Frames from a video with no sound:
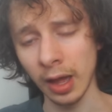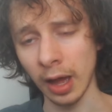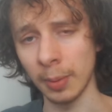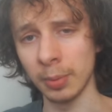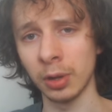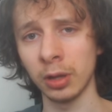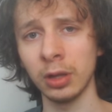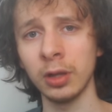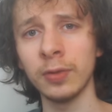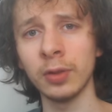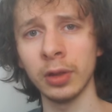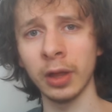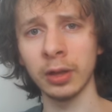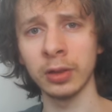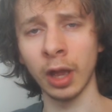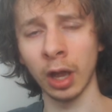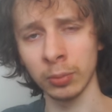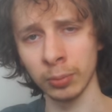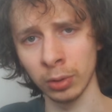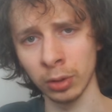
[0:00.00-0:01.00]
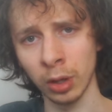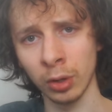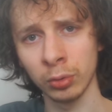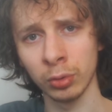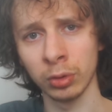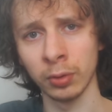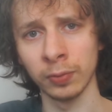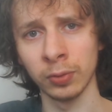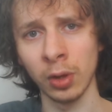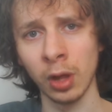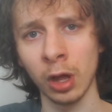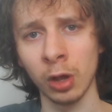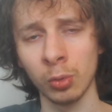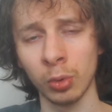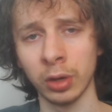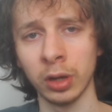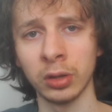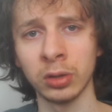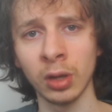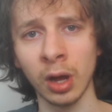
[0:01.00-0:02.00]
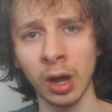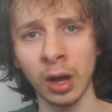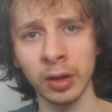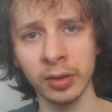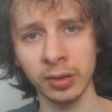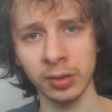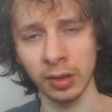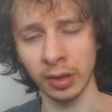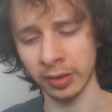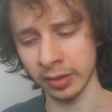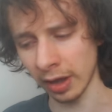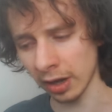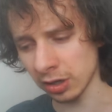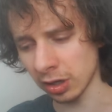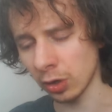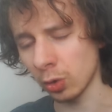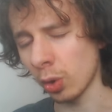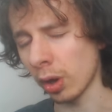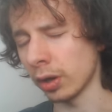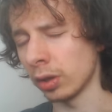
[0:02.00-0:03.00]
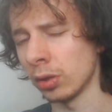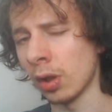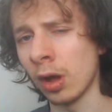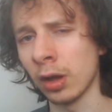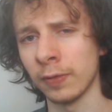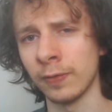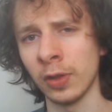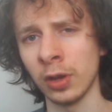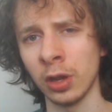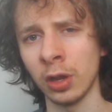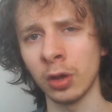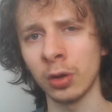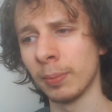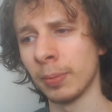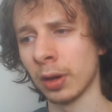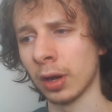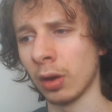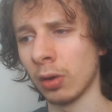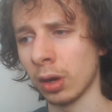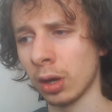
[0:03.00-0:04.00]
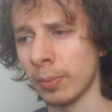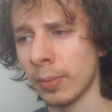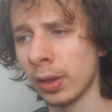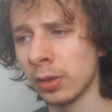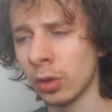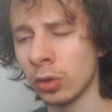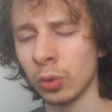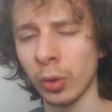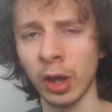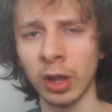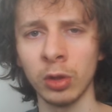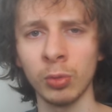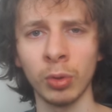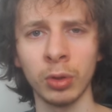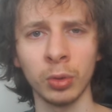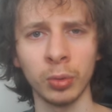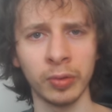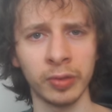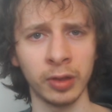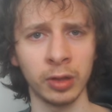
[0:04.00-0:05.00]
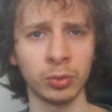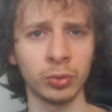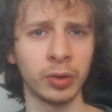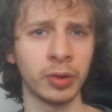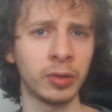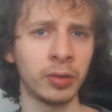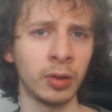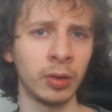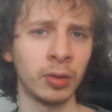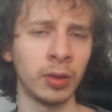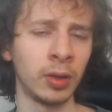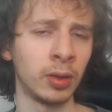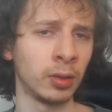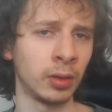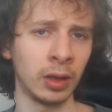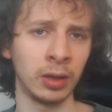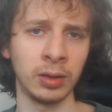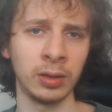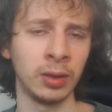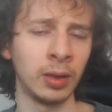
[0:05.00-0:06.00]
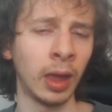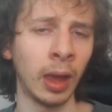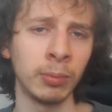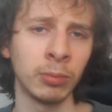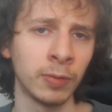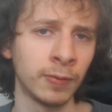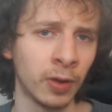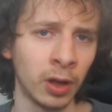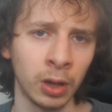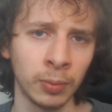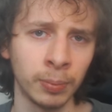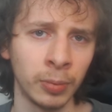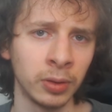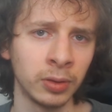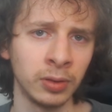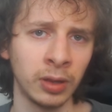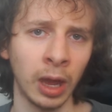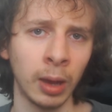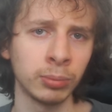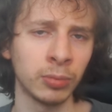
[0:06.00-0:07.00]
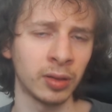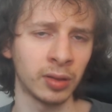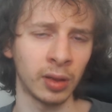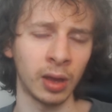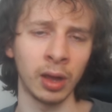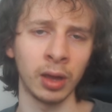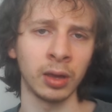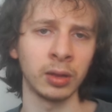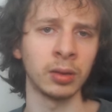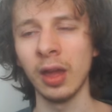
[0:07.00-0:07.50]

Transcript: I'm going to leave a link down below to the vlog where he talks. It's actually quite a long video, but I recommend it to anyone who's interested in like game development, game design,